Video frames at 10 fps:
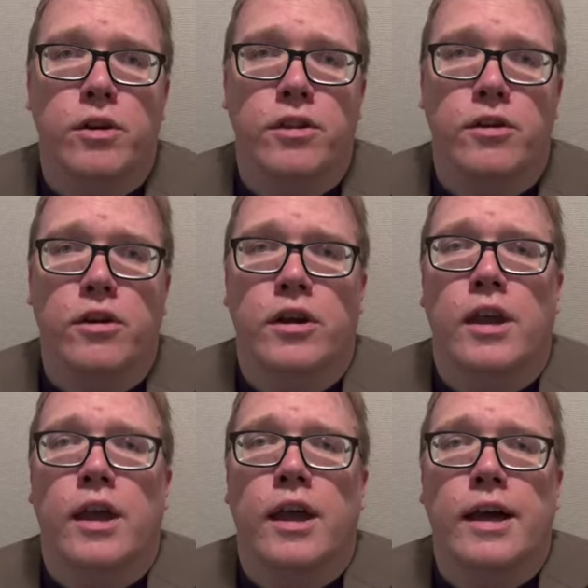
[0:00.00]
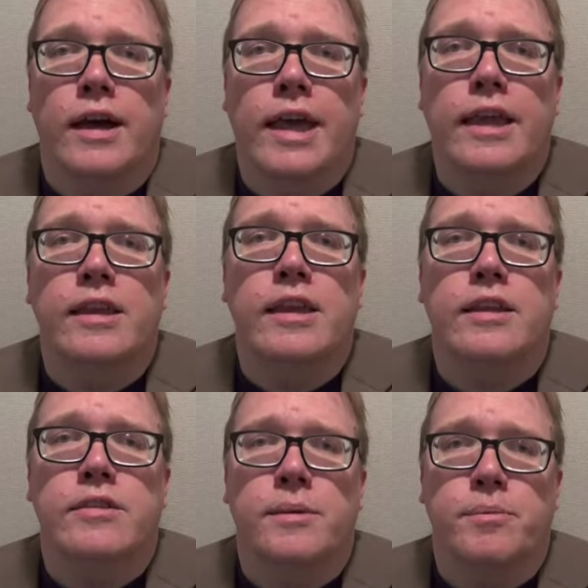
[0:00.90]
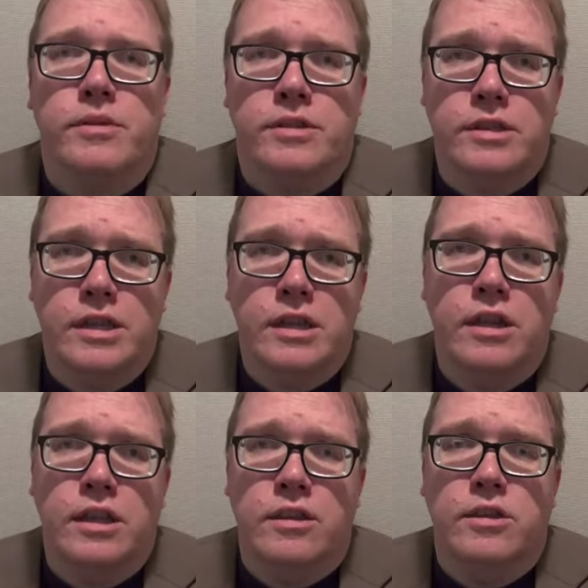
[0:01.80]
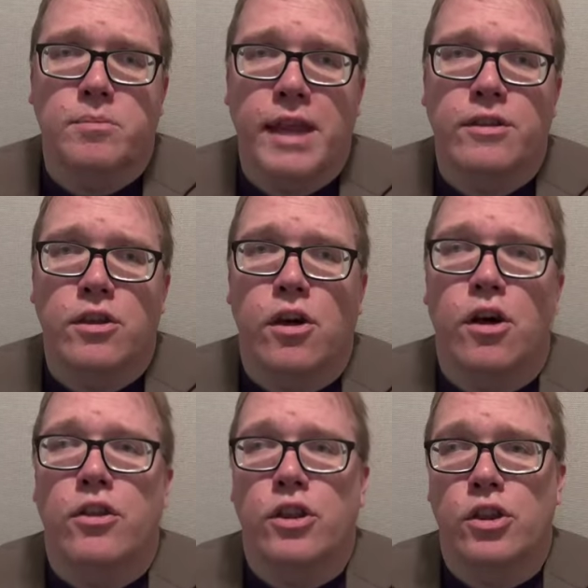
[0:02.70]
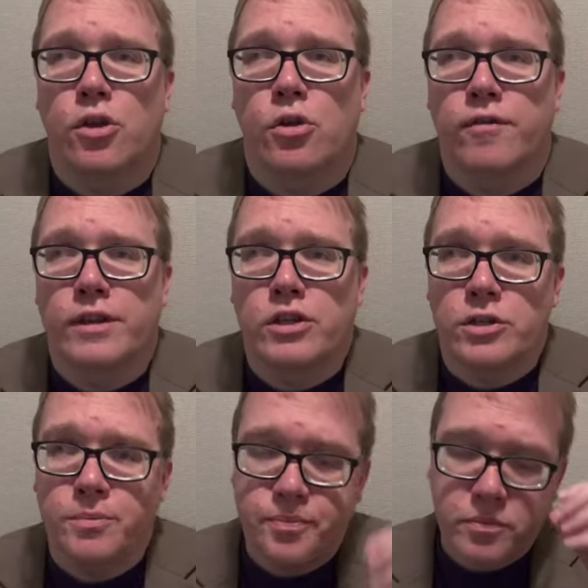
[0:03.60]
with her. And he ends up stealing this painting called The Goldfinch.